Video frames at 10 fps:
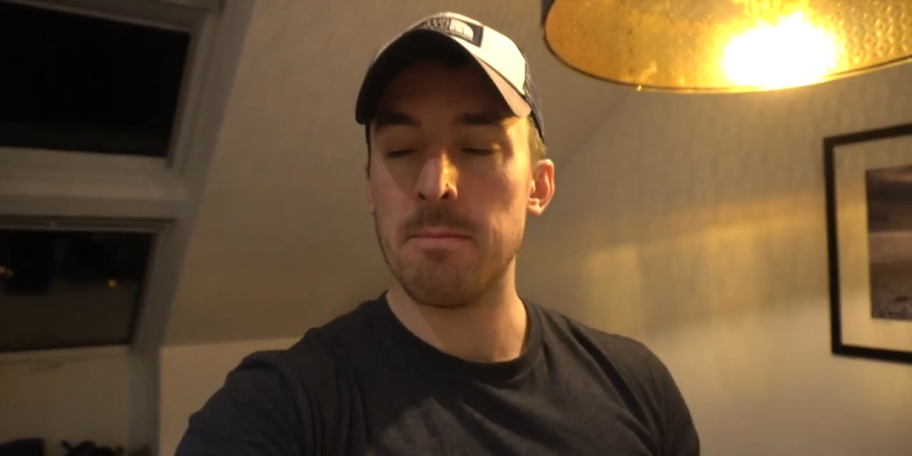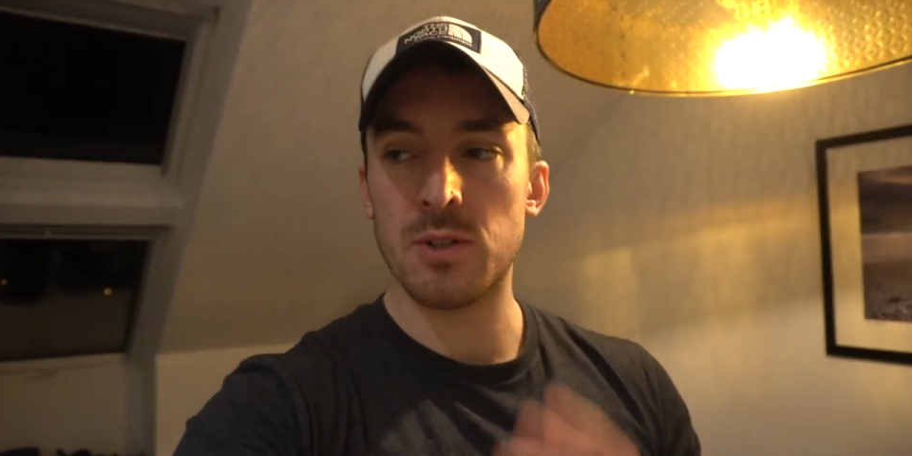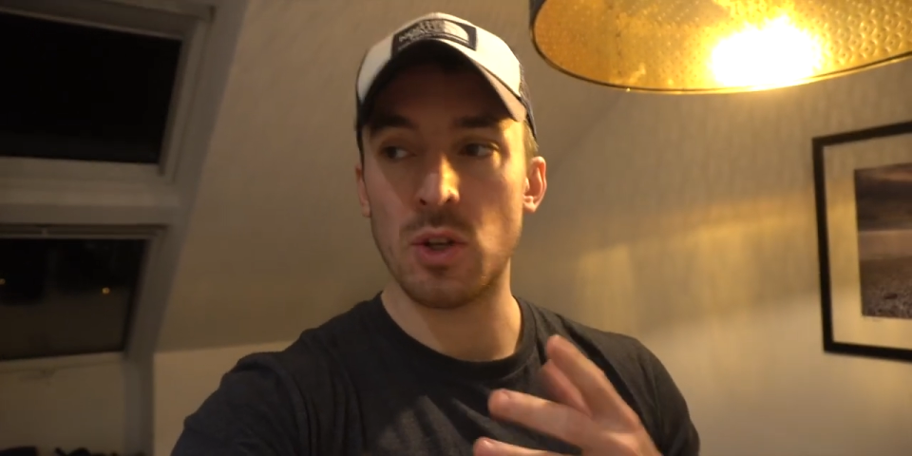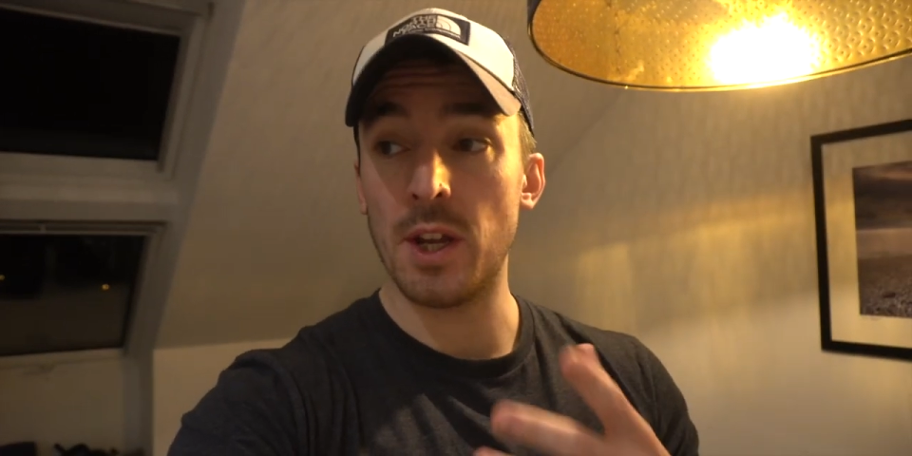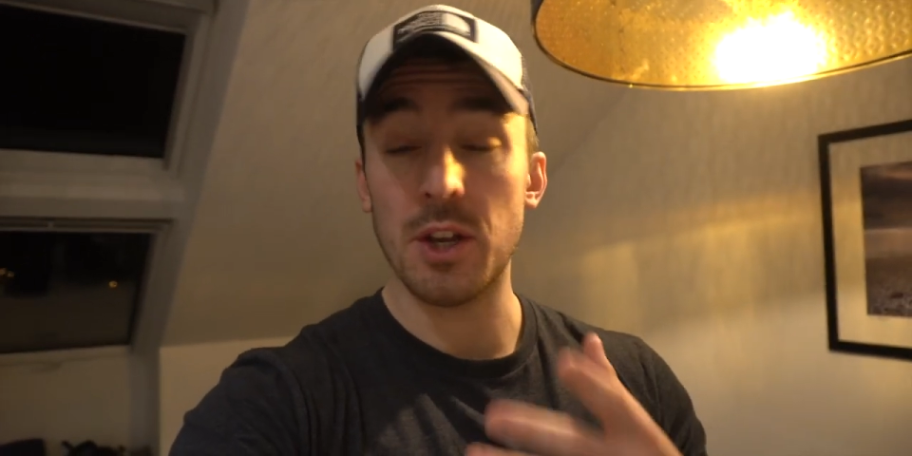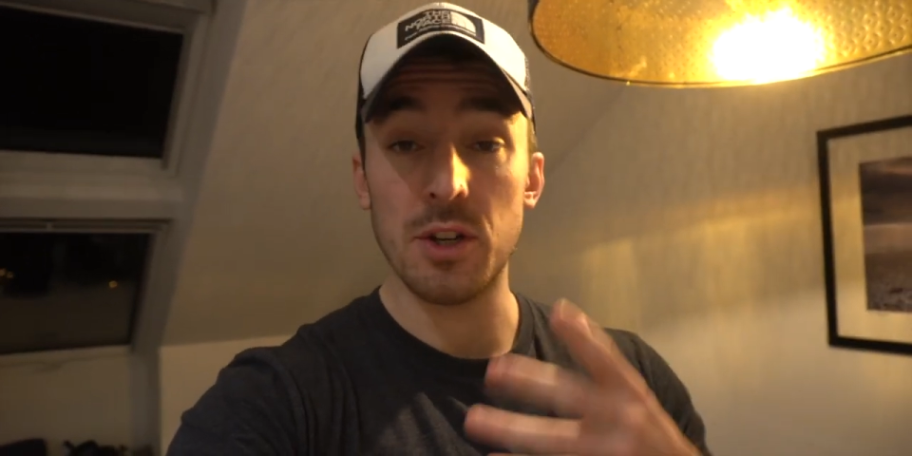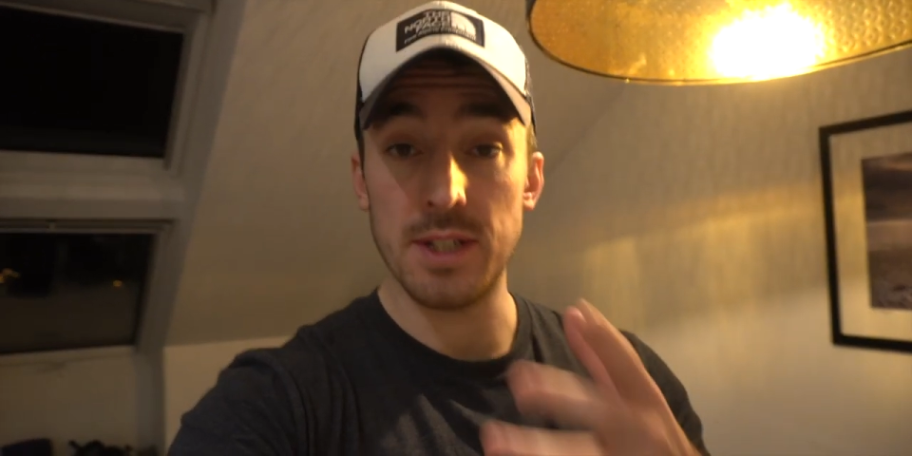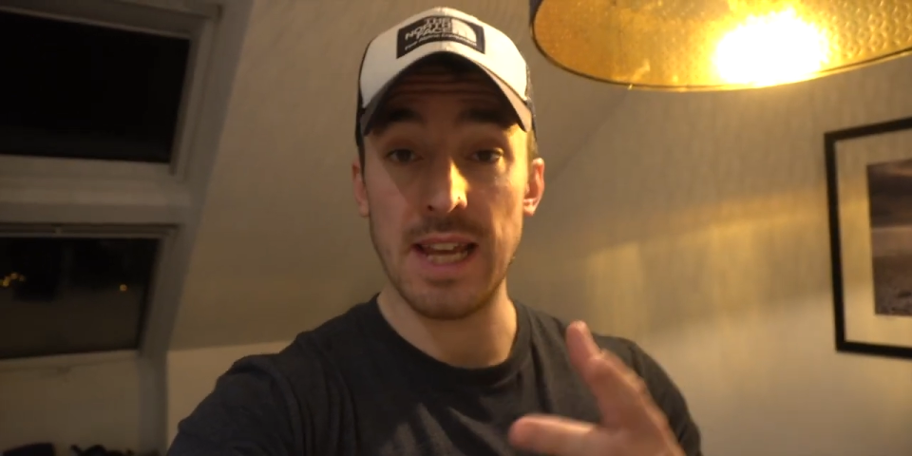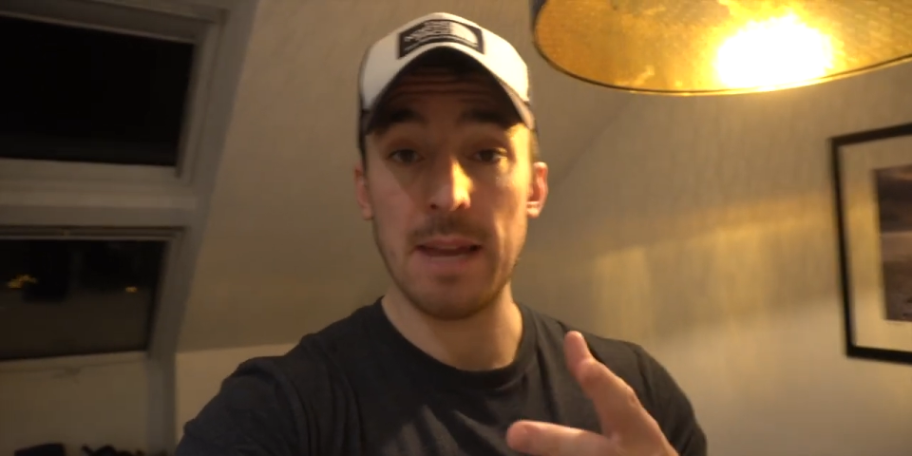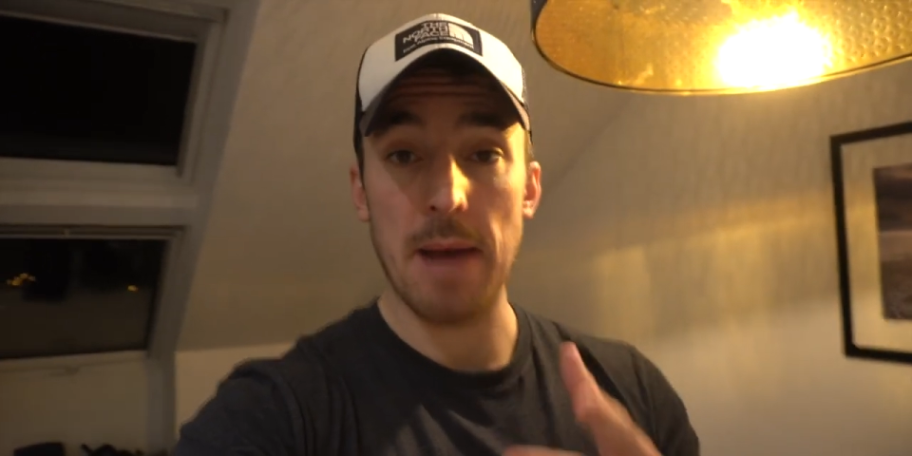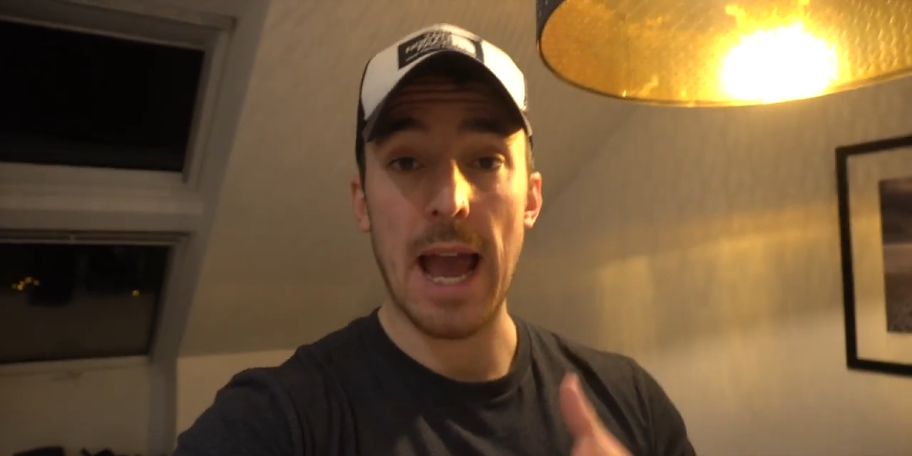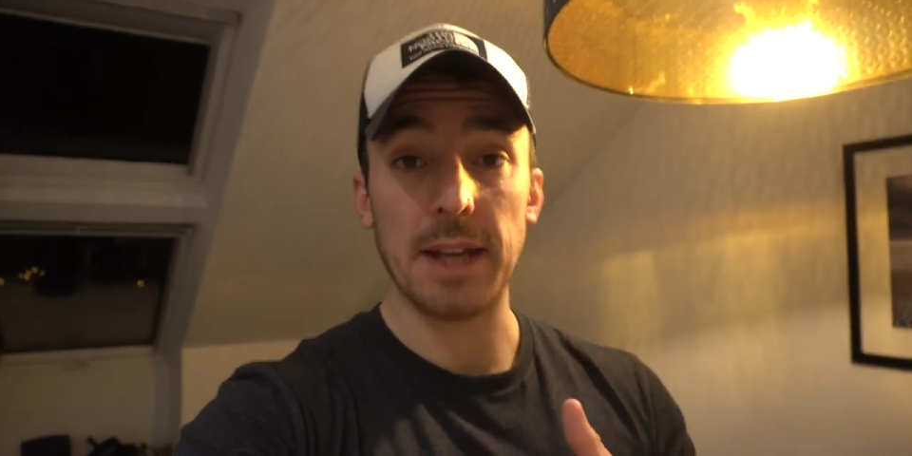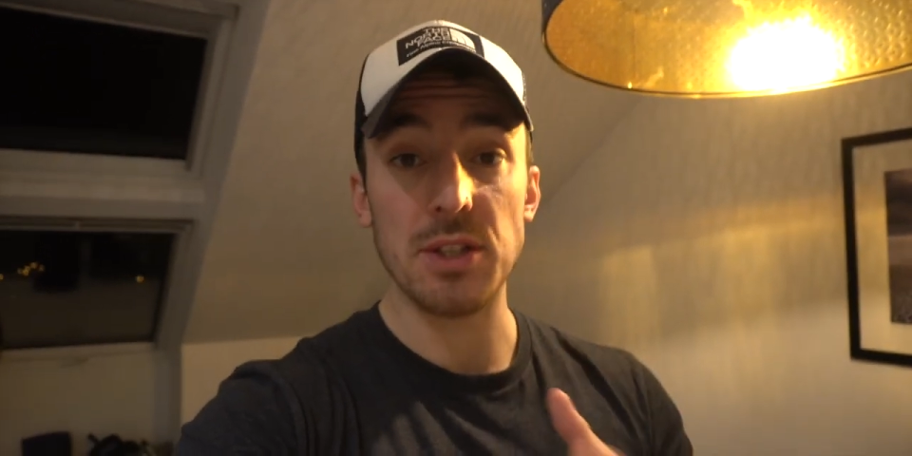So like your day pack.